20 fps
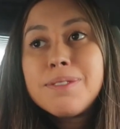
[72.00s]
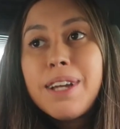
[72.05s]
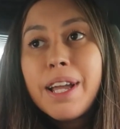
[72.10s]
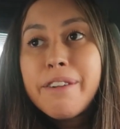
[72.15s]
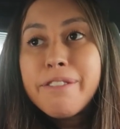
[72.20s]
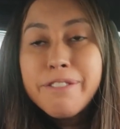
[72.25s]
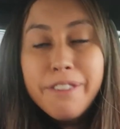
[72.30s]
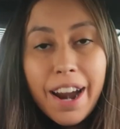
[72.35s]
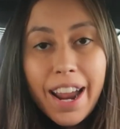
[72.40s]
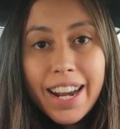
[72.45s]
is
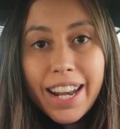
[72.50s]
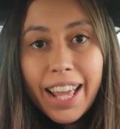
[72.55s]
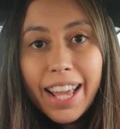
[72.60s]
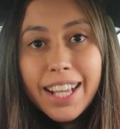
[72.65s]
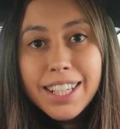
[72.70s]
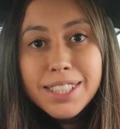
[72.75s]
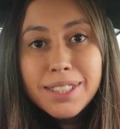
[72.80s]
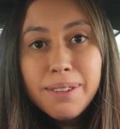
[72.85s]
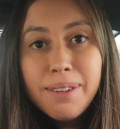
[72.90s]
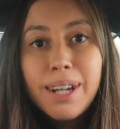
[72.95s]
my
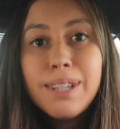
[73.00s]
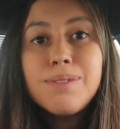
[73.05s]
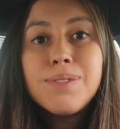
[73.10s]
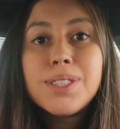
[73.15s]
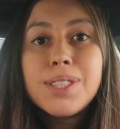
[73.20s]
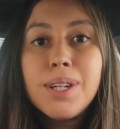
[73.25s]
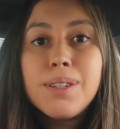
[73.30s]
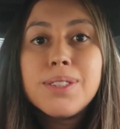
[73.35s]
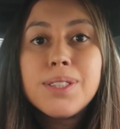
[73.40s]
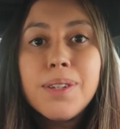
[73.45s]
Friday. So I'm
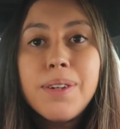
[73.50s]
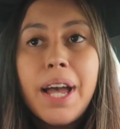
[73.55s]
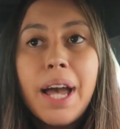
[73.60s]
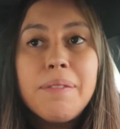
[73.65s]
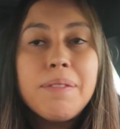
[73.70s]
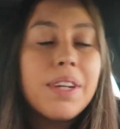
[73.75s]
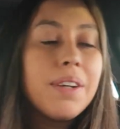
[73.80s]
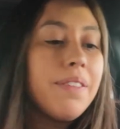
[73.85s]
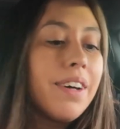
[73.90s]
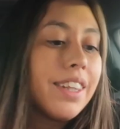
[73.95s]
so so
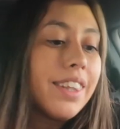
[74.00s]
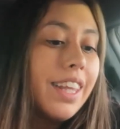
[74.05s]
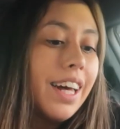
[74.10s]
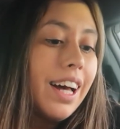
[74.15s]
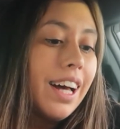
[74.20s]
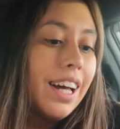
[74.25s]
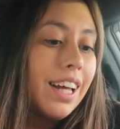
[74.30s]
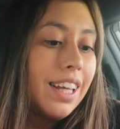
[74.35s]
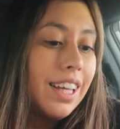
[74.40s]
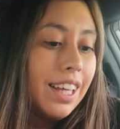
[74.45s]
happy about
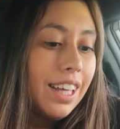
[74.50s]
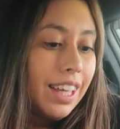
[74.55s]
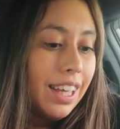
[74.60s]
that.